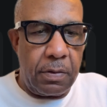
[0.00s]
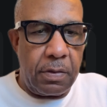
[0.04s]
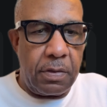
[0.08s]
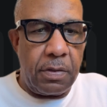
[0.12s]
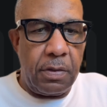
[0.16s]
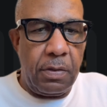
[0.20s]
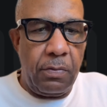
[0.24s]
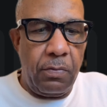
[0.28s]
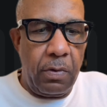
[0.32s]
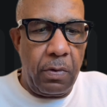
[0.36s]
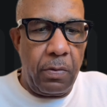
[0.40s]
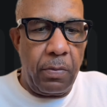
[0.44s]
let's
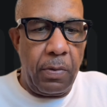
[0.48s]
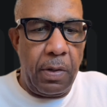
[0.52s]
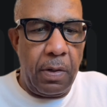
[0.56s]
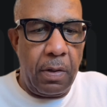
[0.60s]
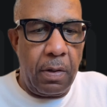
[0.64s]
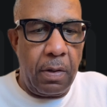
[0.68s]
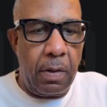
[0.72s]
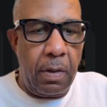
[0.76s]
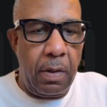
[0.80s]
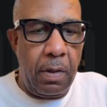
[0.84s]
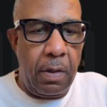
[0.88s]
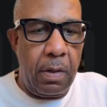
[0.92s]
see where we
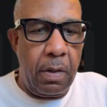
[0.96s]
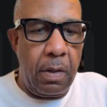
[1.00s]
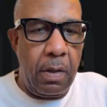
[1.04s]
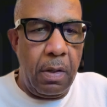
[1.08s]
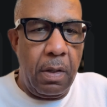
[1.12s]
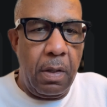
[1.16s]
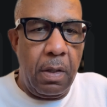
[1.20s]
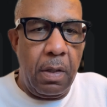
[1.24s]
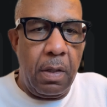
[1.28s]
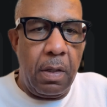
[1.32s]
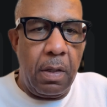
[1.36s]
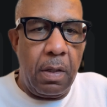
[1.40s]
are here.
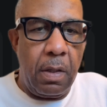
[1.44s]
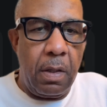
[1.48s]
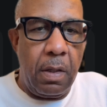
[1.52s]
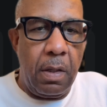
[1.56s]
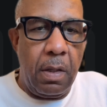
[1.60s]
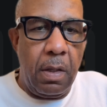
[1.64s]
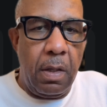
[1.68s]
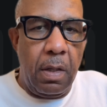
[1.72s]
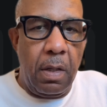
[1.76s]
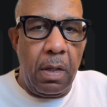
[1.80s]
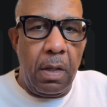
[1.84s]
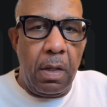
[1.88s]

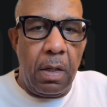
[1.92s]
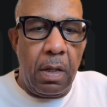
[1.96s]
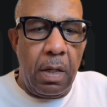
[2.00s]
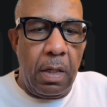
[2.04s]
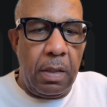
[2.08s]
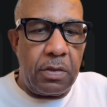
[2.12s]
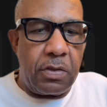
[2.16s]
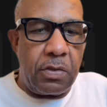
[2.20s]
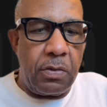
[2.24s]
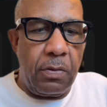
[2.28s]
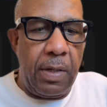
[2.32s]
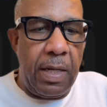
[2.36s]
All
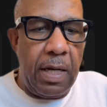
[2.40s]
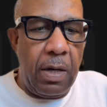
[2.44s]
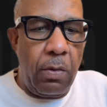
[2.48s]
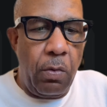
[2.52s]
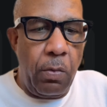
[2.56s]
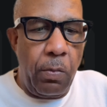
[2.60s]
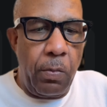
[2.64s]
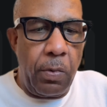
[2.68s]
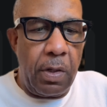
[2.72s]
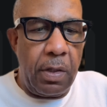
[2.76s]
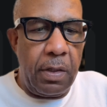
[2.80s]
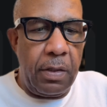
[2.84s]
right, so now
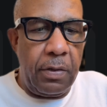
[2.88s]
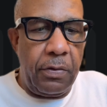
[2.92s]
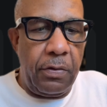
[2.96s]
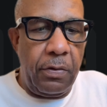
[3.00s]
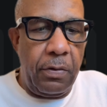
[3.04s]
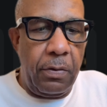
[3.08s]
what we're gonna